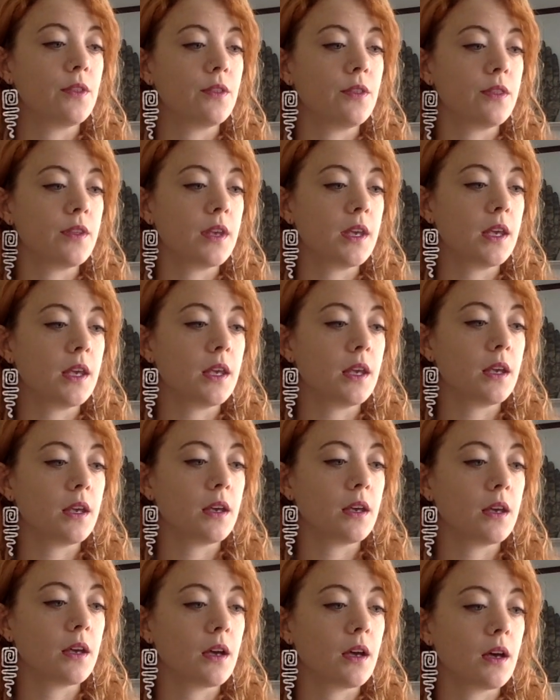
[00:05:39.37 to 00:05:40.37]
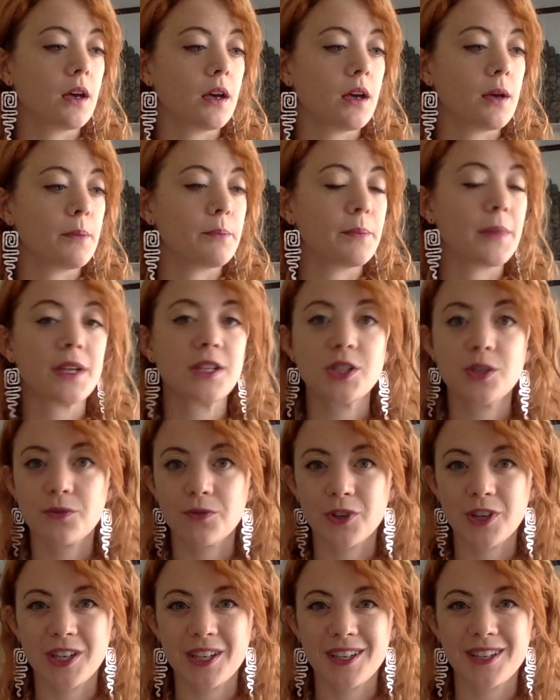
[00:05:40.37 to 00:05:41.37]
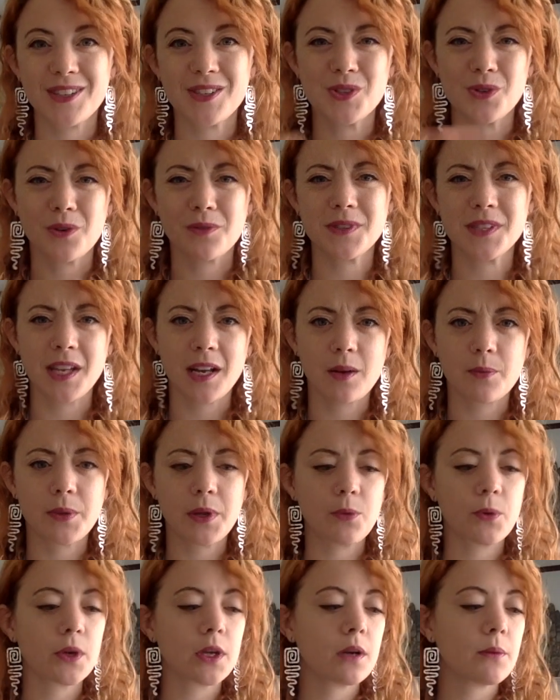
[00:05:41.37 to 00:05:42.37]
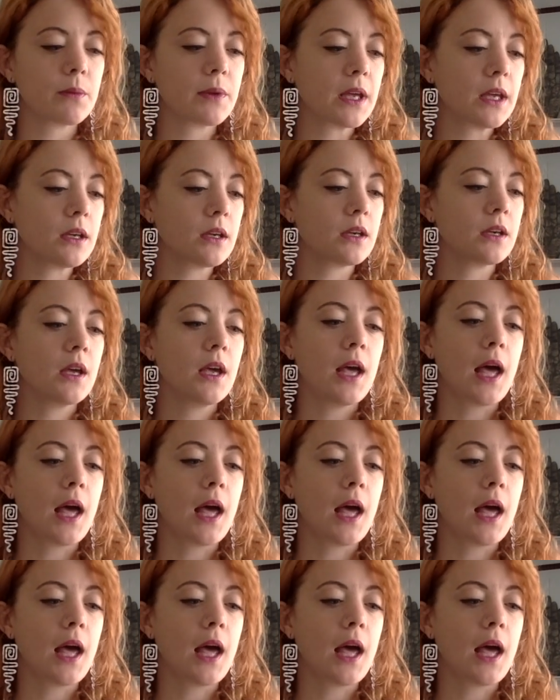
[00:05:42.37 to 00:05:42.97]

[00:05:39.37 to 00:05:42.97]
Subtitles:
the mess-free sort of setup that we're going to make.